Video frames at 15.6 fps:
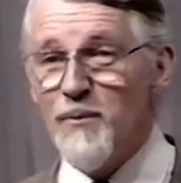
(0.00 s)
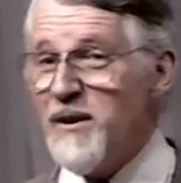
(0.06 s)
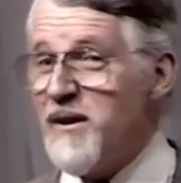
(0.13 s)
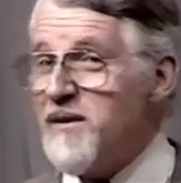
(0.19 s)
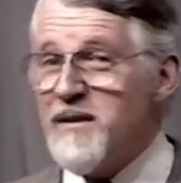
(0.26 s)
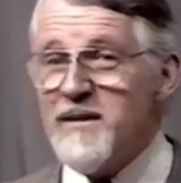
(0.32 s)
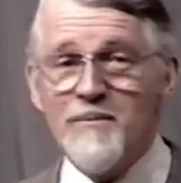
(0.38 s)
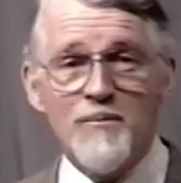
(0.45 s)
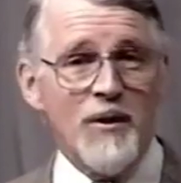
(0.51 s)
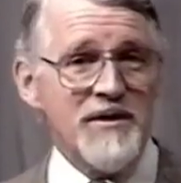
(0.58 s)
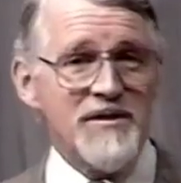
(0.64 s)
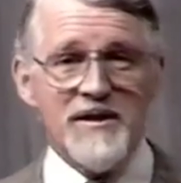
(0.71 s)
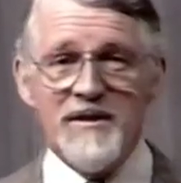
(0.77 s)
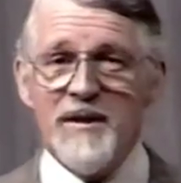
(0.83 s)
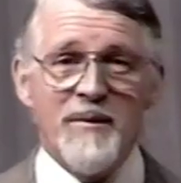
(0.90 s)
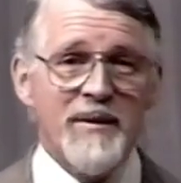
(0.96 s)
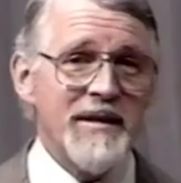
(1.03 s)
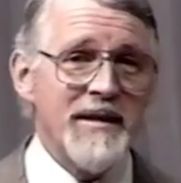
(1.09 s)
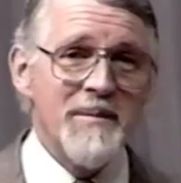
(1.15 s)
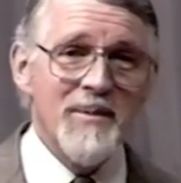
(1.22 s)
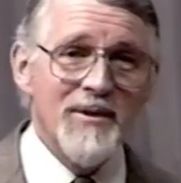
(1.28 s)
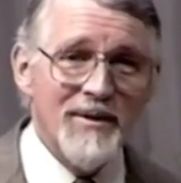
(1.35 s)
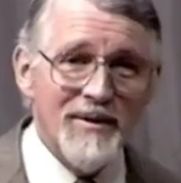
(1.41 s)
Well, he didn't want to know
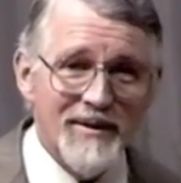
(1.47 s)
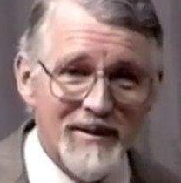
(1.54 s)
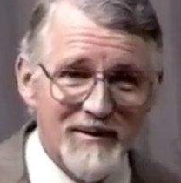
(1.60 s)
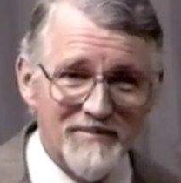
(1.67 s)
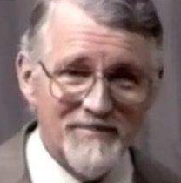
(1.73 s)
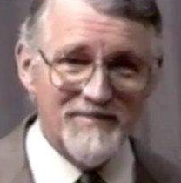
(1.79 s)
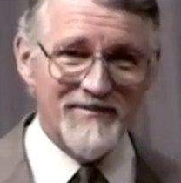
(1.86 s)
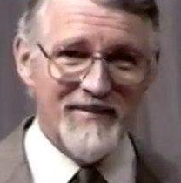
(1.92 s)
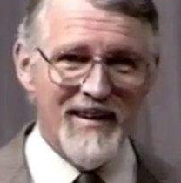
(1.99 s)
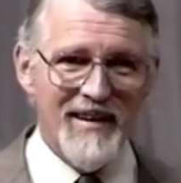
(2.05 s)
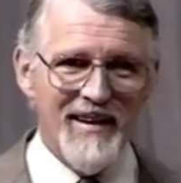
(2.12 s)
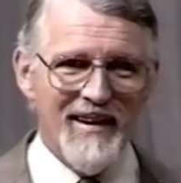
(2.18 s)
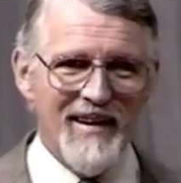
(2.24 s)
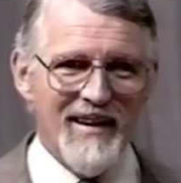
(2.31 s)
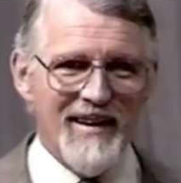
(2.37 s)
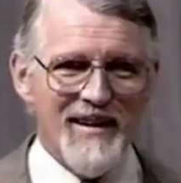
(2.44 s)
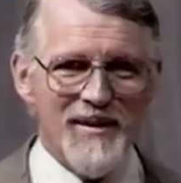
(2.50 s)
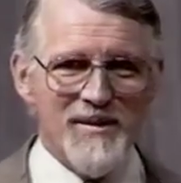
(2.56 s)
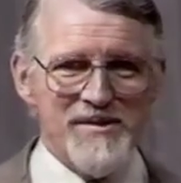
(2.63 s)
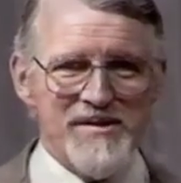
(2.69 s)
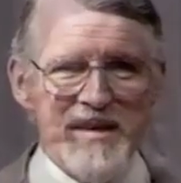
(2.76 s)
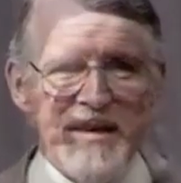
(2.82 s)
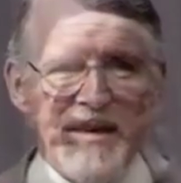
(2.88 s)
any more. You
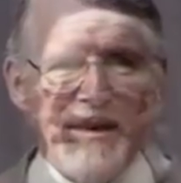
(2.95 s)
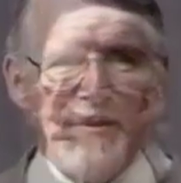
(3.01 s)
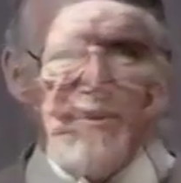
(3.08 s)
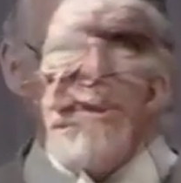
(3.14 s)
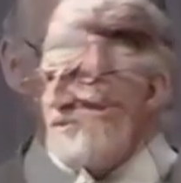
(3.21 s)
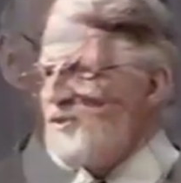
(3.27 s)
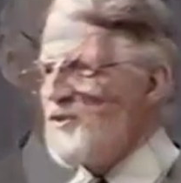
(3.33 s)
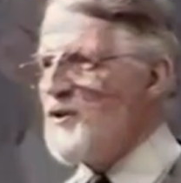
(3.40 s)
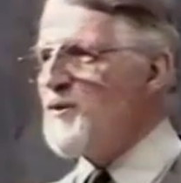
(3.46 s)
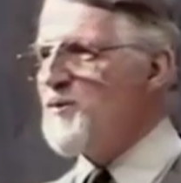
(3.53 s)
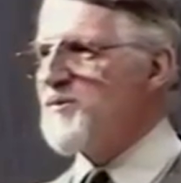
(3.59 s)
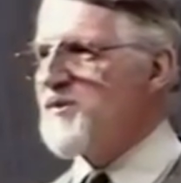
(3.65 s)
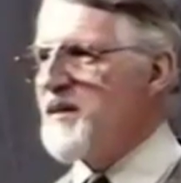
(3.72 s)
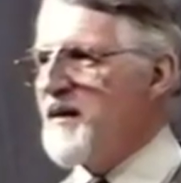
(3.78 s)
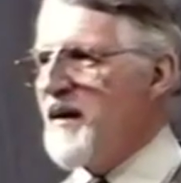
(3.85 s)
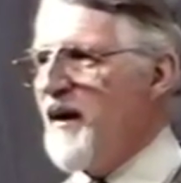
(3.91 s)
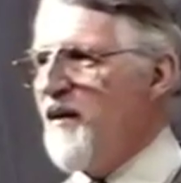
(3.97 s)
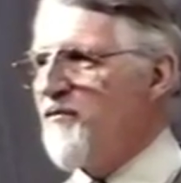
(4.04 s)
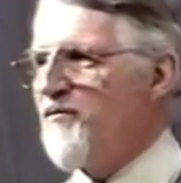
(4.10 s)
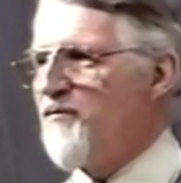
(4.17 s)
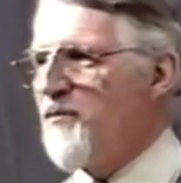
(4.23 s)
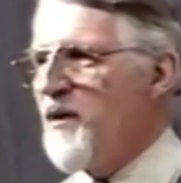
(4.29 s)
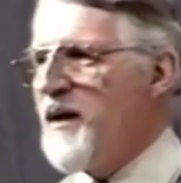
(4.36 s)
see, he was using a
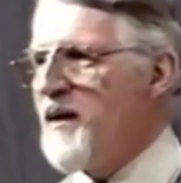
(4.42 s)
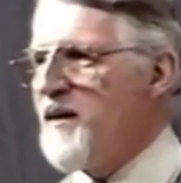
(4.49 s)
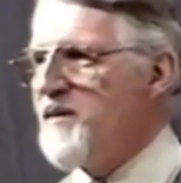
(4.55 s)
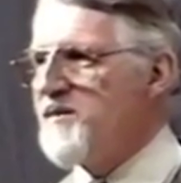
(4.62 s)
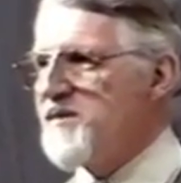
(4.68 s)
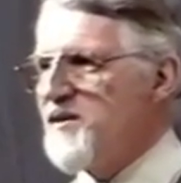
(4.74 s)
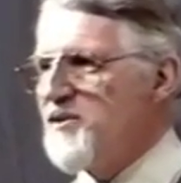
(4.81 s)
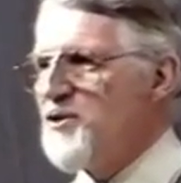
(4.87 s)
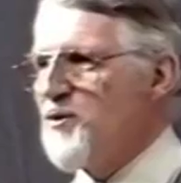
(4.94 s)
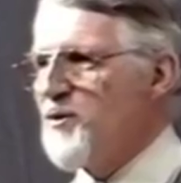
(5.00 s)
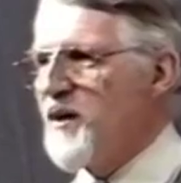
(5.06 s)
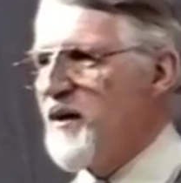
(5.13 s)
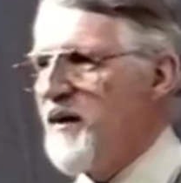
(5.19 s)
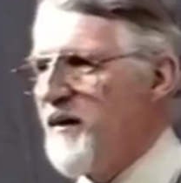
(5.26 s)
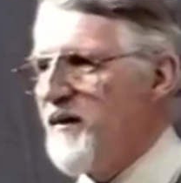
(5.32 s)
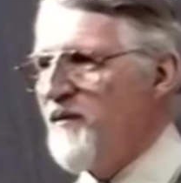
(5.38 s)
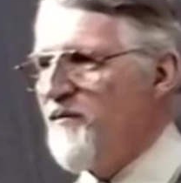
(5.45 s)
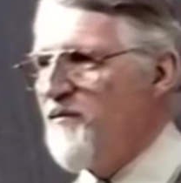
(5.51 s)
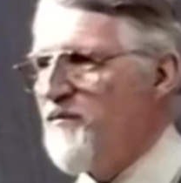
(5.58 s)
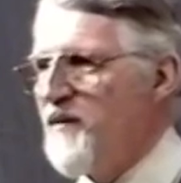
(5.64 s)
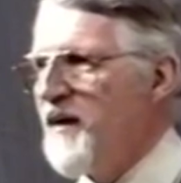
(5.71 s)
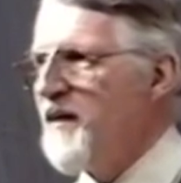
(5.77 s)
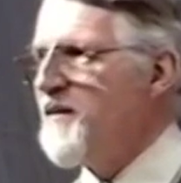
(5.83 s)
phrase that you can't
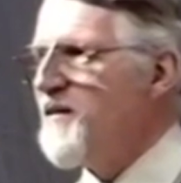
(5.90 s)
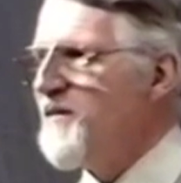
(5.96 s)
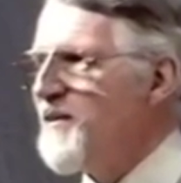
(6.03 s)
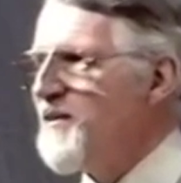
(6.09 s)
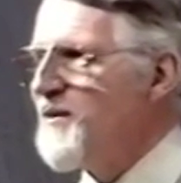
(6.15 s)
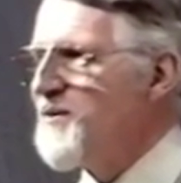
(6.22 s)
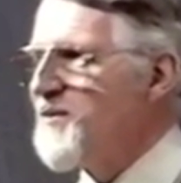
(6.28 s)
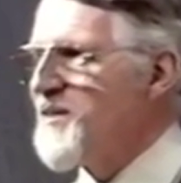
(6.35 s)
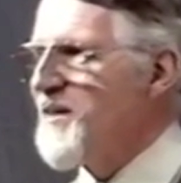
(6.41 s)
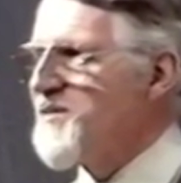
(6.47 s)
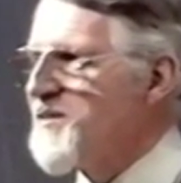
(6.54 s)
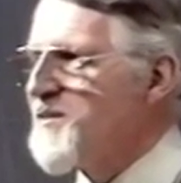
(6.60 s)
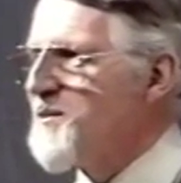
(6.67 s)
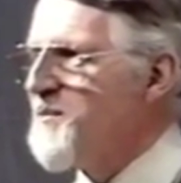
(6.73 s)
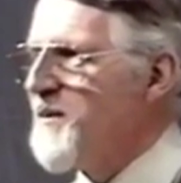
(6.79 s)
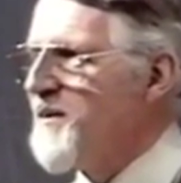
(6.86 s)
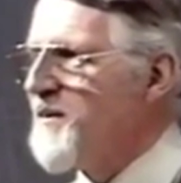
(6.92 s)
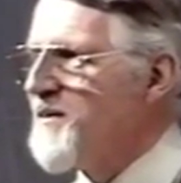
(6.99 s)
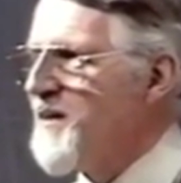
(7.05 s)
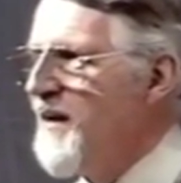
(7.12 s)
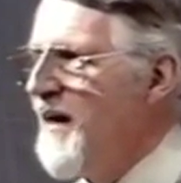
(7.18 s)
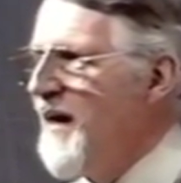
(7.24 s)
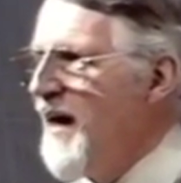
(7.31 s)
find in the New Testament,
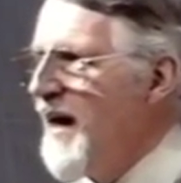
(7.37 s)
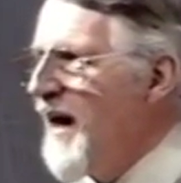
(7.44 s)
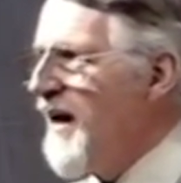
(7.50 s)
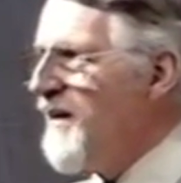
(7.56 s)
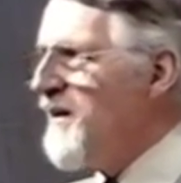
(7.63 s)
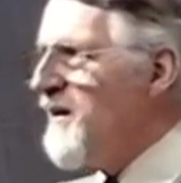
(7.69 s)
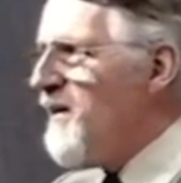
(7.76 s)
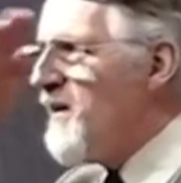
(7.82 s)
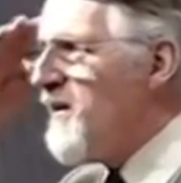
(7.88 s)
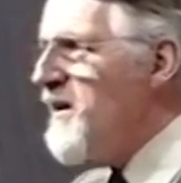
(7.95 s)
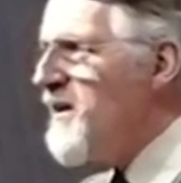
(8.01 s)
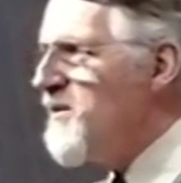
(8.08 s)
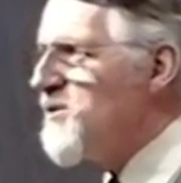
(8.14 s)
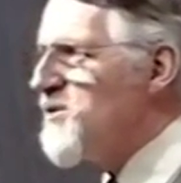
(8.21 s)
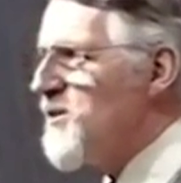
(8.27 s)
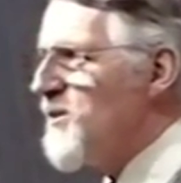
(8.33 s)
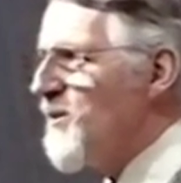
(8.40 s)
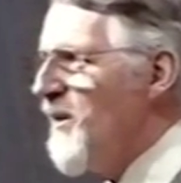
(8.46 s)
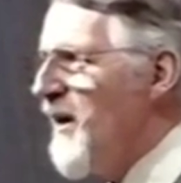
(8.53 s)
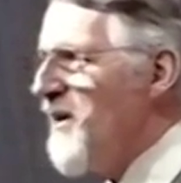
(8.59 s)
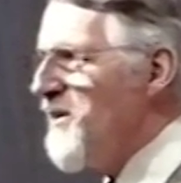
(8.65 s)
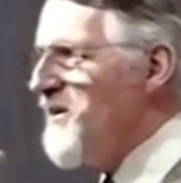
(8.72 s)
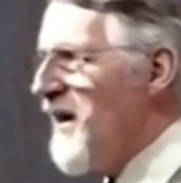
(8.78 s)
and it leads you
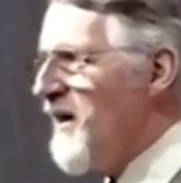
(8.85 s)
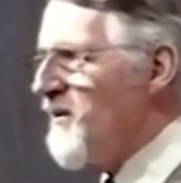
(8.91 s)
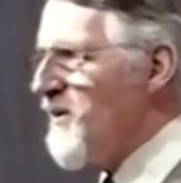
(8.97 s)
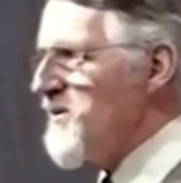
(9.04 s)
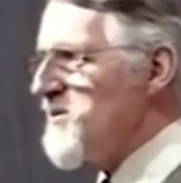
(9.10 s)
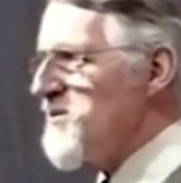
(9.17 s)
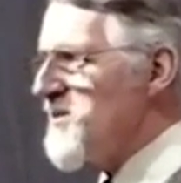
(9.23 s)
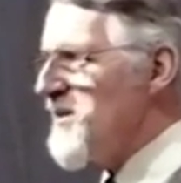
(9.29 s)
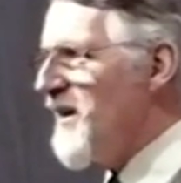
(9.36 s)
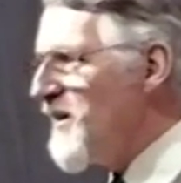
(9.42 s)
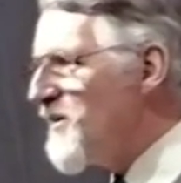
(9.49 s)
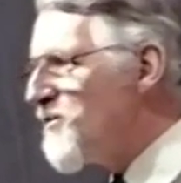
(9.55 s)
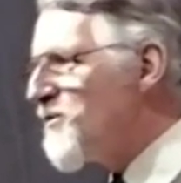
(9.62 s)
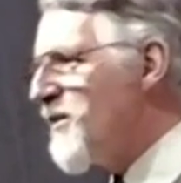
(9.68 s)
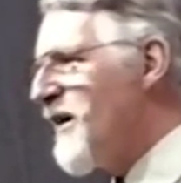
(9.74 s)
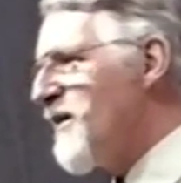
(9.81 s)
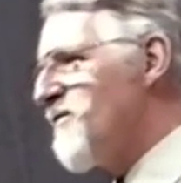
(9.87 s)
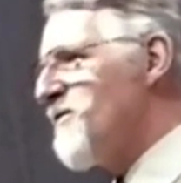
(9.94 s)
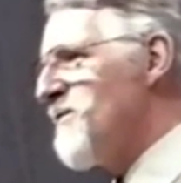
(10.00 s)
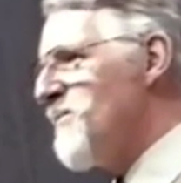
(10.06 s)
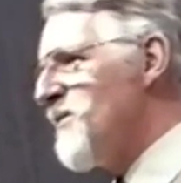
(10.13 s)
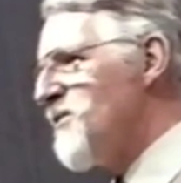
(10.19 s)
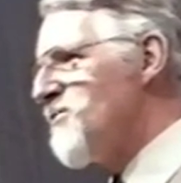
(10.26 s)
down a sidetrack from the